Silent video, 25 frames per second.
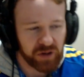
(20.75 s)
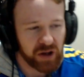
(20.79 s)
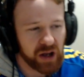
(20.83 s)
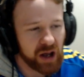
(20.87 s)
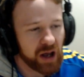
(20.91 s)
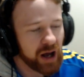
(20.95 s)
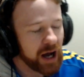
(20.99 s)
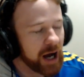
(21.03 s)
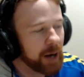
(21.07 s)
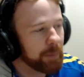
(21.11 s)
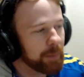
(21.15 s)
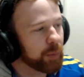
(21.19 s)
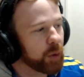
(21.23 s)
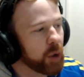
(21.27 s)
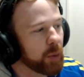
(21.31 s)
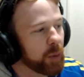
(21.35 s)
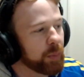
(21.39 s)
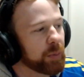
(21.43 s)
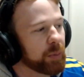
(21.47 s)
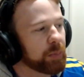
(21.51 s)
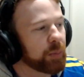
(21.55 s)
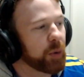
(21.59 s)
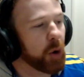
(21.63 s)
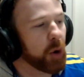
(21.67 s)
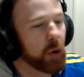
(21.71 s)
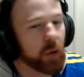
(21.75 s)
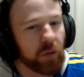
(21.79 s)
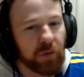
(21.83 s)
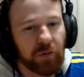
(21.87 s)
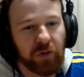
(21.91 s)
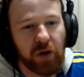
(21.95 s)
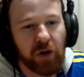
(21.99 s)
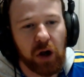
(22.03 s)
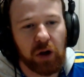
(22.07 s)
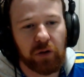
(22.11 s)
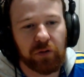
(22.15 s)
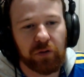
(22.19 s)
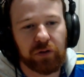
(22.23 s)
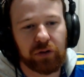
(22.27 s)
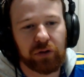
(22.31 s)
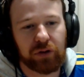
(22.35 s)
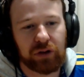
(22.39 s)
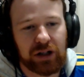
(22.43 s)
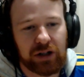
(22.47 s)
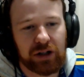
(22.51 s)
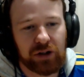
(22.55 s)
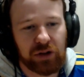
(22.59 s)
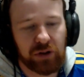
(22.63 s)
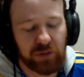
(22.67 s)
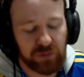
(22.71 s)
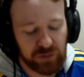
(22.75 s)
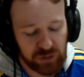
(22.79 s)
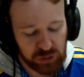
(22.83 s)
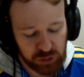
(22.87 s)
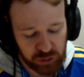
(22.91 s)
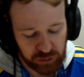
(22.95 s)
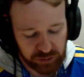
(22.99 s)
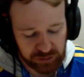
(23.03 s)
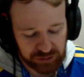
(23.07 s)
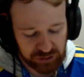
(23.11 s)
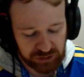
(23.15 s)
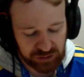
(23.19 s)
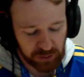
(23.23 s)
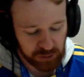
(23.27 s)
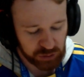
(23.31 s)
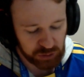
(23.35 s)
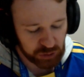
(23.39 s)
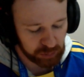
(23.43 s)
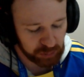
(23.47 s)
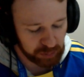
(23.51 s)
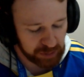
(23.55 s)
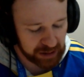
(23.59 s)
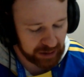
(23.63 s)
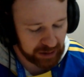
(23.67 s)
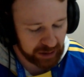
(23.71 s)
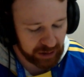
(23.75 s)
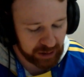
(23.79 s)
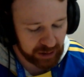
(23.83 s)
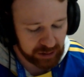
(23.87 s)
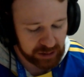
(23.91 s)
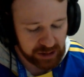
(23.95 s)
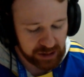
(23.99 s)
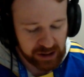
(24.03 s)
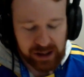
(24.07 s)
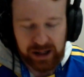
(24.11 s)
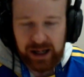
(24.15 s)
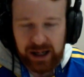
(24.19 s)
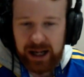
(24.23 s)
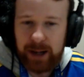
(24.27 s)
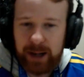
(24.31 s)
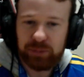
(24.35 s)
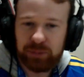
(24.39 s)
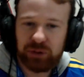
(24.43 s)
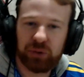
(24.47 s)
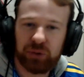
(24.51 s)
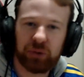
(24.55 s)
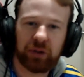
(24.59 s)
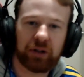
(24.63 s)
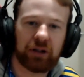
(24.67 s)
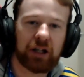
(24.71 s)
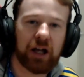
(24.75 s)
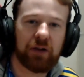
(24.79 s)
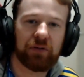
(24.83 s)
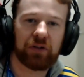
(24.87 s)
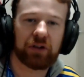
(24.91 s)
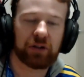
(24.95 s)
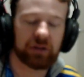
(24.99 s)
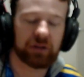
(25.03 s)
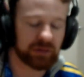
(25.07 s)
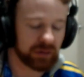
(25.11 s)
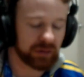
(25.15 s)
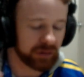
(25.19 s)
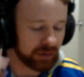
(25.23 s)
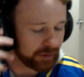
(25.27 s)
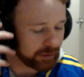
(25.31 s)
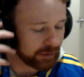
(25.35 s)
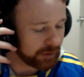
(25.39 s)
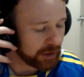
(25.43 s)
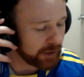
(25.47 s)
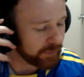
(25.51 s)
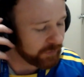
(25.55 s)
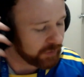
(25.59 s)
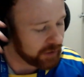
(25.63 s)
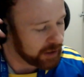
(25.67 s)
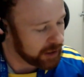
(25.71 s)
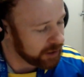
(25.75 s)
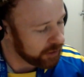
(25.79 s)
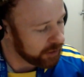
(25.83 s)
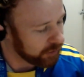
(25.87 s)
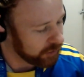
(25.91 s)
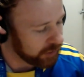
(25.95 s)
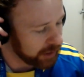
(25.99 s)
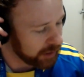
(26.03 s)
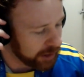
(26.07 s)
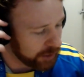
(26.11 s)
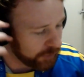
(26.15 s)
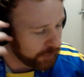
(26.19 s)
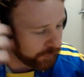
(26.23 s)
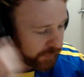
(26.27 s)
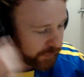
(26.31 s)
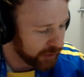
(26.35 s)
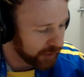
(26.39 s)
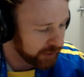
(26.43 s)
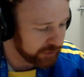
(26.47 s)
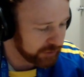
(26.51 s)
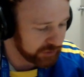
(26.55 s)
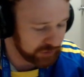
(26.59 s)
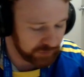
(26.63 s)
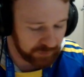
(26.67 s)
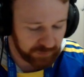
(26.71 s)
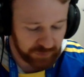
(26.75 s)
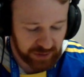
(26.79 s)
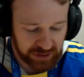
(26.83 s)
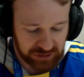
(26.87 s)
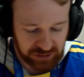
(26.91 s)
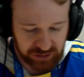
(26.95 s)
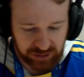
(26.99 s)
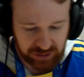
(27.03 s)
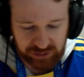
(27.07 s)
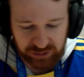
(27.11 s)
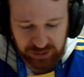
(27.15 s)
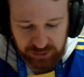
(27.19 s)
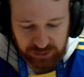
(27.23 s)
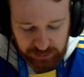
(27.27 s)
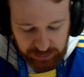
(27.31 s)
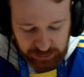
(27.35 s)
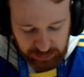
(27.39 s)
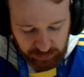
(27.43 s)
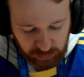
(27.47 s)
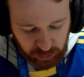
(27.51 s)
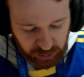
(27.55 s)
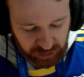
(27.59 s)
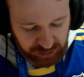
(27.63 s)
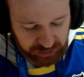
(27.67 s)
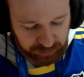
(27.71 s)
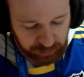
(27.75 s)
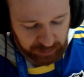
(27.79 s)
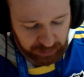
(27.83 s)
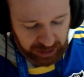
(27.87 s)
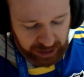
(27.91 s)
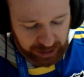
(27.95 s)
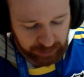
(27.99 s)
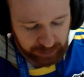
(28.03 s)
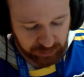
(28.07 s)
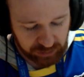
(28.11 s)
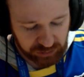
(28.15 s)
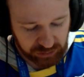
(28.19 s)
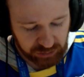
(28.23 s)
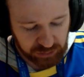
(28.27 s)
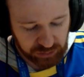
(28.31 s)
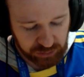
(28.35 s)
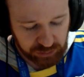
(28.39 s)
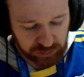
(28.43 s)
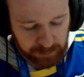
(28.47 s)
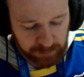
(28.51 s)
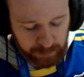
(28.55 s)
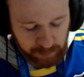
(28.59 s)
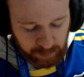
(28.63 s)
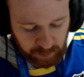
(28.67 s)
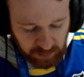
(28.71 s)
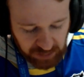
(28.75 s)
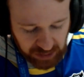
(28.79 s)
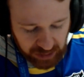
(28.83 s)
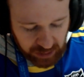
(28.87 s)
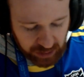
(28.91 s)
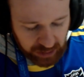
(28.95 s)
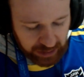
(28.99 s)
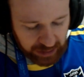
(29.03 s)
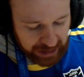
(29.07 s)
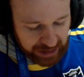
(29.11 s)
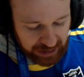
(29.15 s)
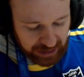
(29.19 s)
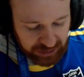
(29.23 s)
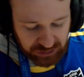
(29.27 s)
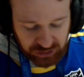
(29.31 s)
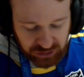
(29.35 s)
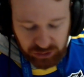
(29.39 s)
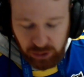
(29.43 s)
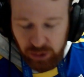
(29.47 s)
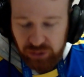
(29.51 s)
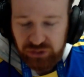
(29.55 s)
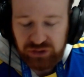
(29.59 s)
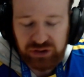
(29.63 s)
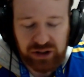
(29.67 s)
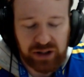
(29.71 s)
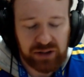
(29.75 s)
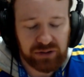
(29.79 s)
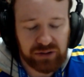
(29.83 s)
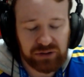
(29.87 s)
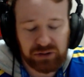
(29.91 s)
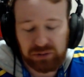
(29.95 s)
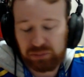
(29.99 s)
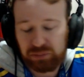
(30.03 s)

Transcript: a proper profile for an individual on social media. Absolutely loving it. Loving how far he's invested into it and what he's been able to do. And his content's